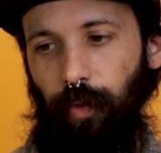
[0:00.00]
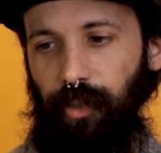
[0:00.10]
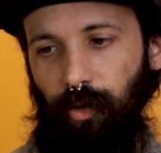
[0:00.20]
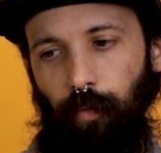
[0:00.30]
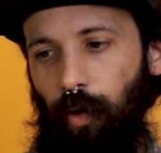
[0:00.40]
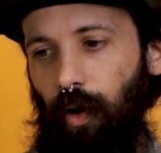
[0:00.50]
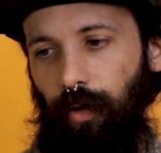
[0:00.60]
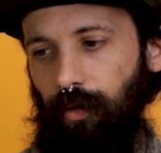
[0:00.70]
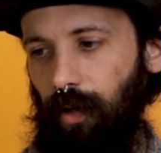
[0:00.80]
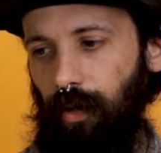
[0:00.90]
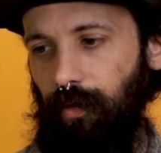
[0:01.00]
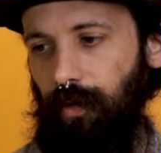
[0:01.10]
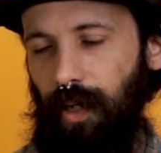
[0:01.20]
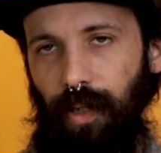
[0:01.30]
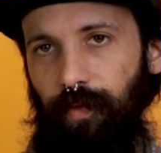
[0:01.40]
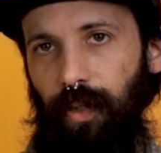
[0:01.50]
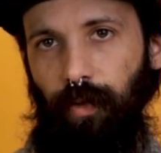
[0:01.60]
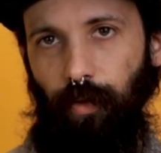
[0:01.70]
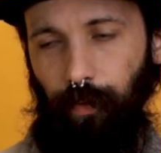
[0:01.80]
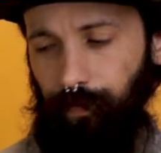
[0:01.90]
resto part on any
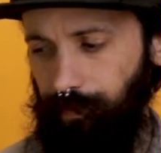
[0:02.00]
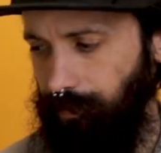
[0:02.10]
vehicle.